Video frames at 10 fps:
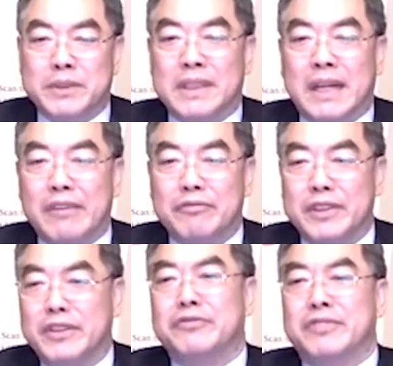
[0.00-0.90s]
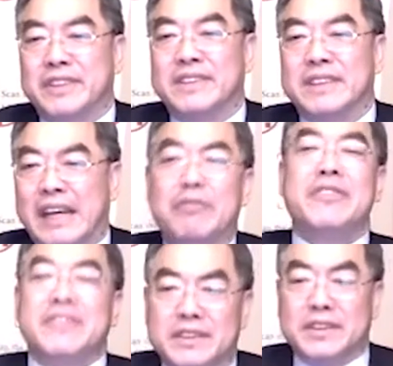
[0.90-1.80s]
life are different.
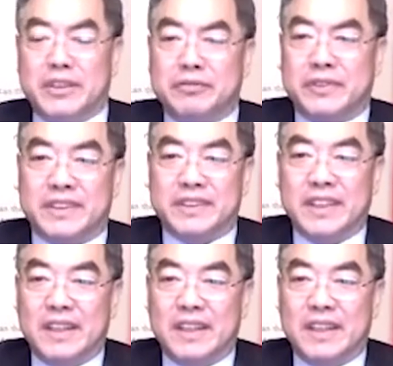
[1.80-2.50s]
Everything is different.